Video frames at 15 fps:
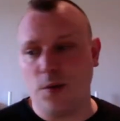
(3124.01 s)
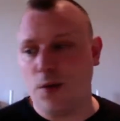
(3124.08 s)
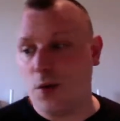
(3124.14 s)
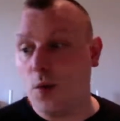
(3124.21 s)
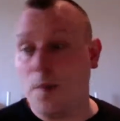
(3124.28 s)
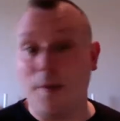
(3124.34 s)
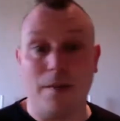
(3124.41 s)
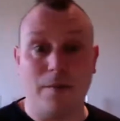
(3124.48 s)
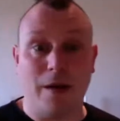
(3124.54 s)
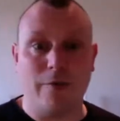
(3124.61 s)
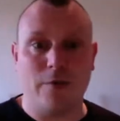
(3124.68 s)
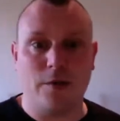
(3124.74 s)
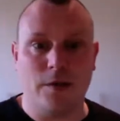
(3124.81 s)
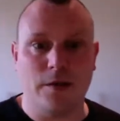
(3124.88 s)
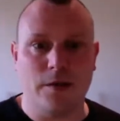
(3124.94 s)
You were being made
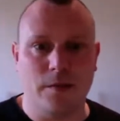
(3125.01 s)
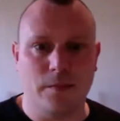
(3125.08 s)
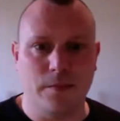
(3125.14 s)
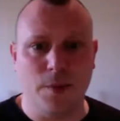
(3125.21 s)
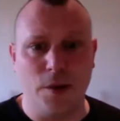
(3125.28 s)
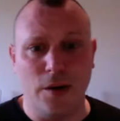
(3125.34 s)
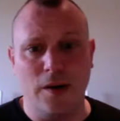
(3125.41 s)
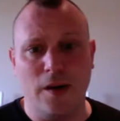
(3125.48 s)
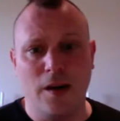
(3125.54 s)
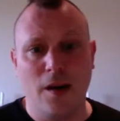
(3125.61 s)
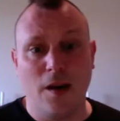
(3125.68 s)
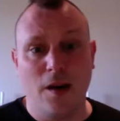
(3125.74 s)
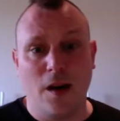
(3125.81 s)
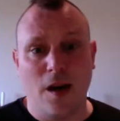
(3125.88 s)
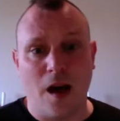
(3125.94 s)
redundant, but
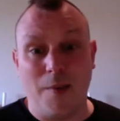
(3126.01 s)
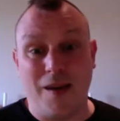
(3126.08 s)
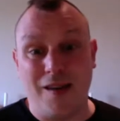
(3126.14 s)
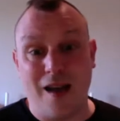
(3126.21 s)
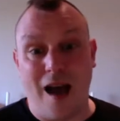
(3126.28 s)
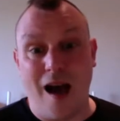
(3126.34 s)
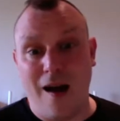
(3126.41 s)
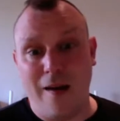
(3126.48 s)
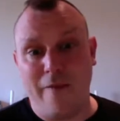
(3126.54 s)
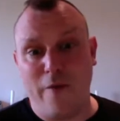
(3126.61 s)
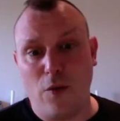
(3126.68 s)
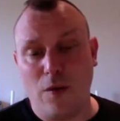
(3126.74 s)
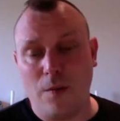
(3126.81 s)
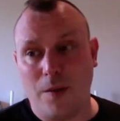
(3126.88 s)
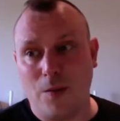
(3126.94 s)
I mean, I've
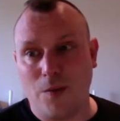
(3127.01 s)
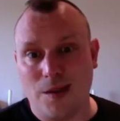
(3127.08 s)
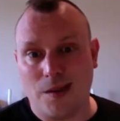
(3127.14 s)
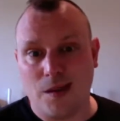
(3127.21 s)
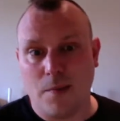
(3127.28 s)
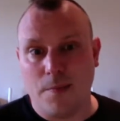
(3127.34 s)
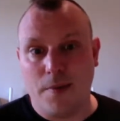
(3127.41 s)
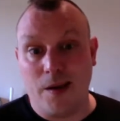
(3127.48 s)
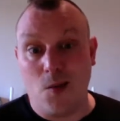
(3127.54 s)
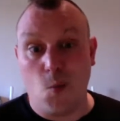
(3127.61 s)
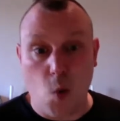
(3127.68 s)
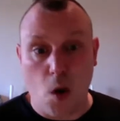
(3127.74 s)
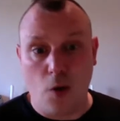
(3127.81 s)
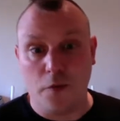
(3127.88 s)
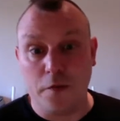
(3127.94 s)
only been with this company
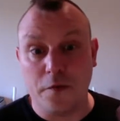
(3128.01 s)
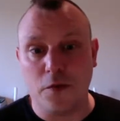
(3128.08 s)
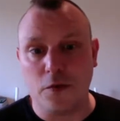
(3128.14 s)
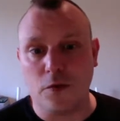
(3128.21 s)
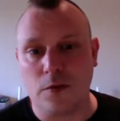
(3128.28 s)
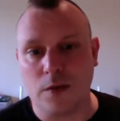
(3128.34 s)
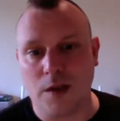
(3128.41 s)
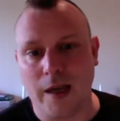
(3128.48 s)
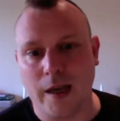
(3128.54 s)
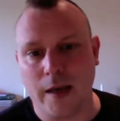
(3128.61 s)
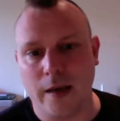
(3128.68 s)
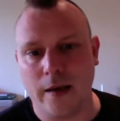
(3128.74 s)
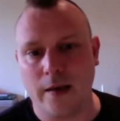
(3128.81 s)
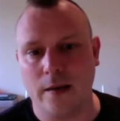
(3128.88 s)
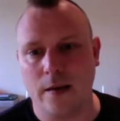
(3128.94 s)
1 full
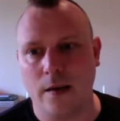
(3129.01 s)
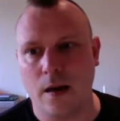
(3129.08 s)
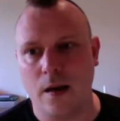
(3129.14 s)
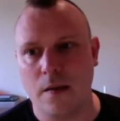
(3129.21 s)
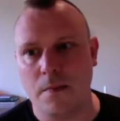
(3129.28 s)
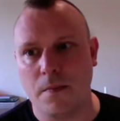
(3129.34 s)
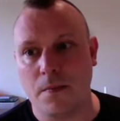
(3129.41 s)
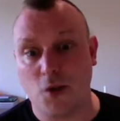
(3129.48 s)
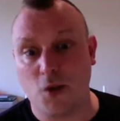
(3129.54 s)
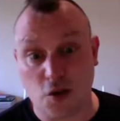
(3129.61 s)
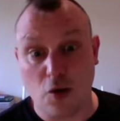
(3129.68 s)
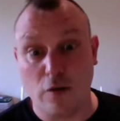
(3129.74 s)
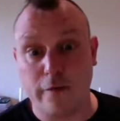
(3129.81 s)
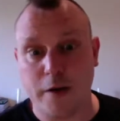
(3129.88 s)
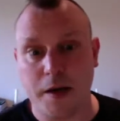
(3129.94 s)
year, just
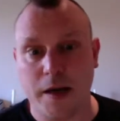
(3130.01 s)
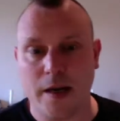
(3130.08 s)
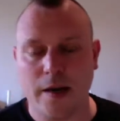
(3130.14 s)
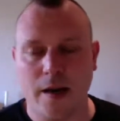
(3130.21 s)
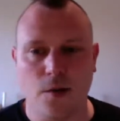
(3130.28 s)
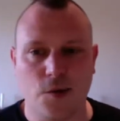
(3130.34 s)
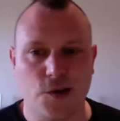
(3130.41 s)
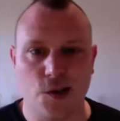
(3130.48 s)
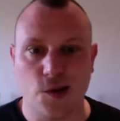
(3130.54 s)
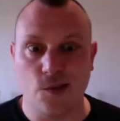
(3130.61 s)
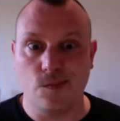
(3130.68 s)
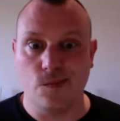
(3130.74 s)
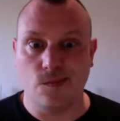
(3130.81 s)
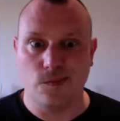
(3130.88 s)
over a year now, so